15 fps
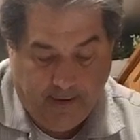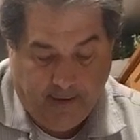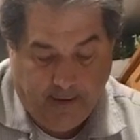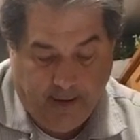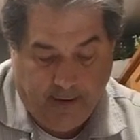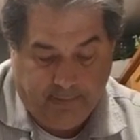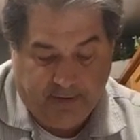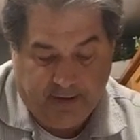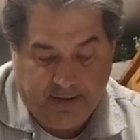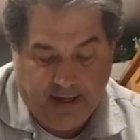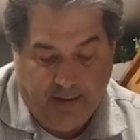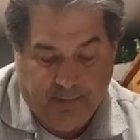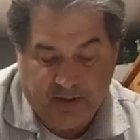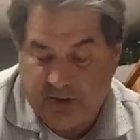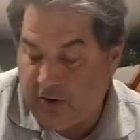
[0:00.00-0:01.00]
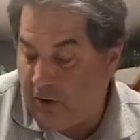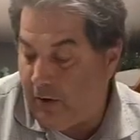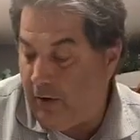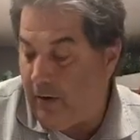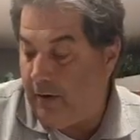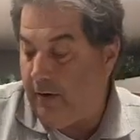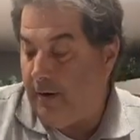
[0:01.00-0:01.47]
up to temperature,
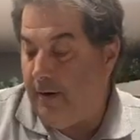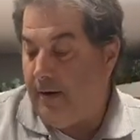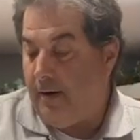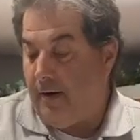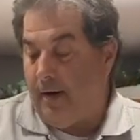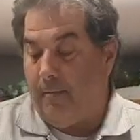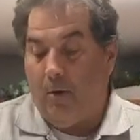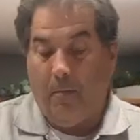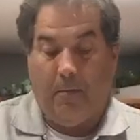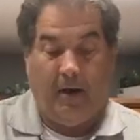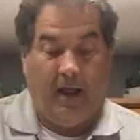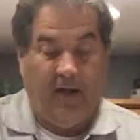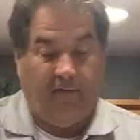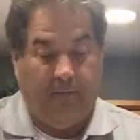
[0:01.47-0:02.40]
I'm hoping I have